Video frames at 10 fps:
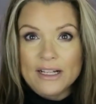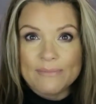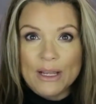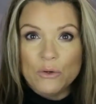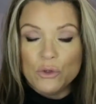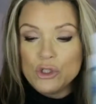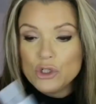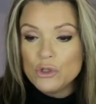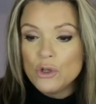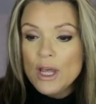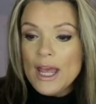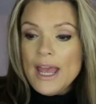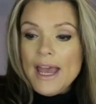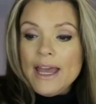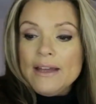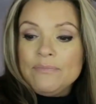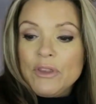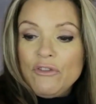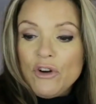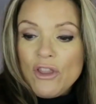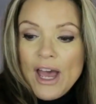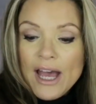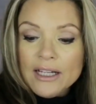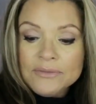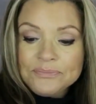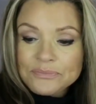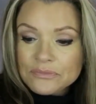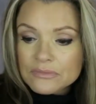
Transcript: That is my go-to for that.